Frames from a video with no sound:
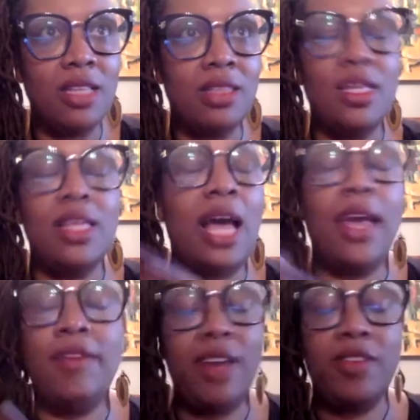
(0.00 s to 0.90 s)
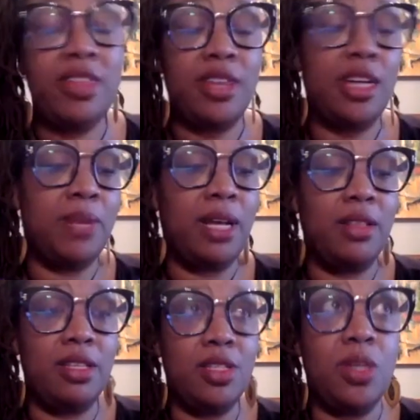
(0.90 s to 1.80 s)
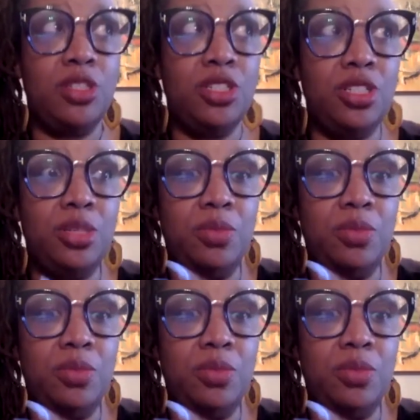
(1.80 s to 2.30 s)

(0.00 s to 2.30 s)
that I had never thought about this question